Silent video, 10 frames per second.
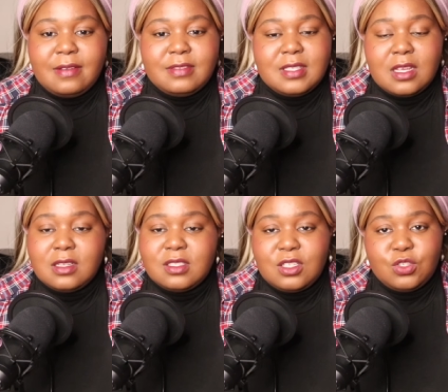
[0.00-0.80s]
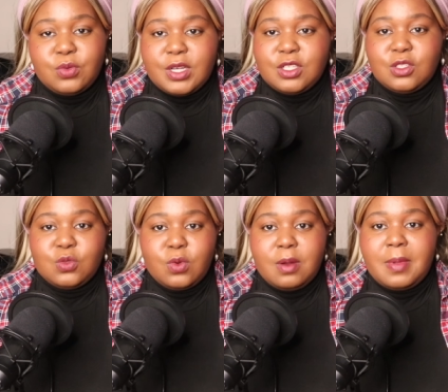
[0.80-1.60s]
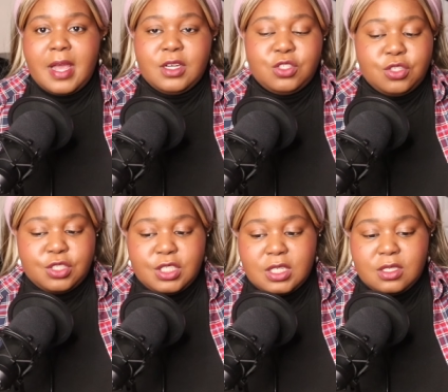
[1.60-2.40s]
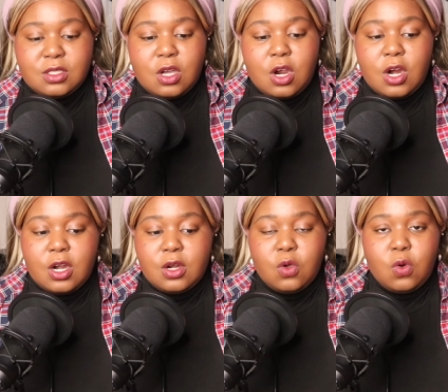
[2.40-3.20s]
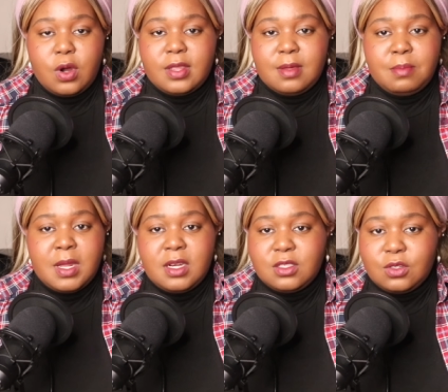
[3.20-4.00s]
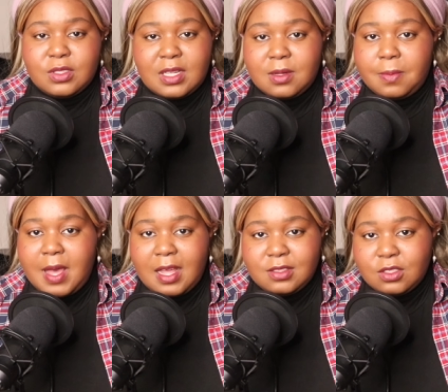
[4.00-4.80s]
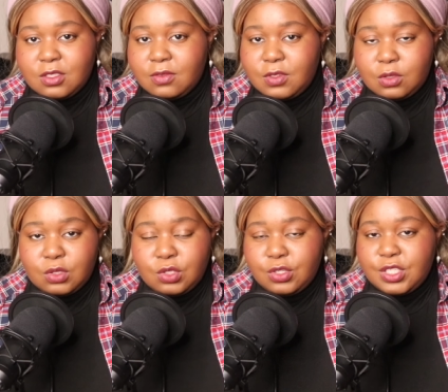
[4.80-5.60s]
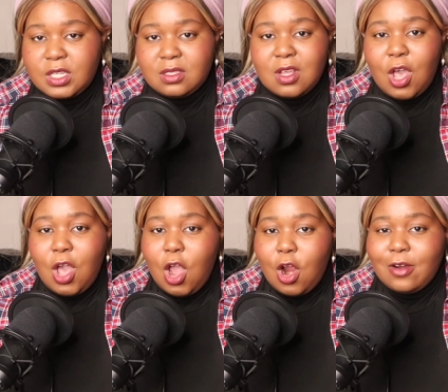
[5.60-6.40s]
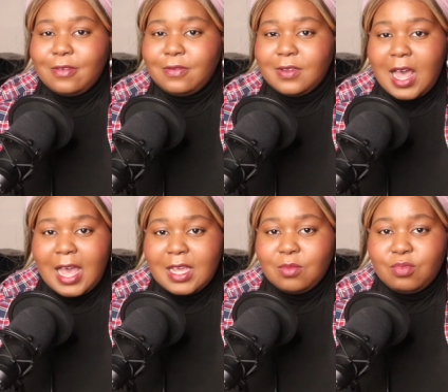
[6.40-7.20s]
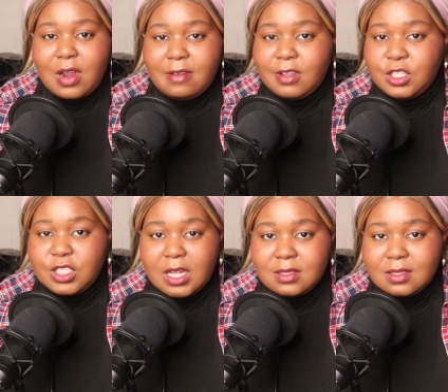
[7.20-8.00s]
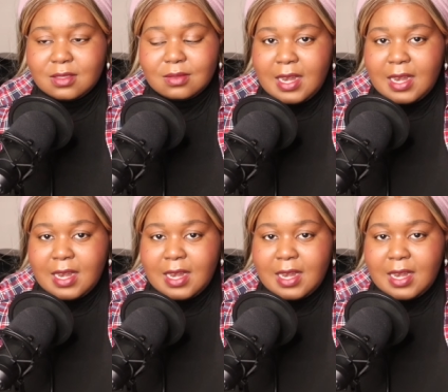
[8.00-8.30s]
I've seen situations whereby churches are, or the ministers and the pastors of those churches are flying private jets.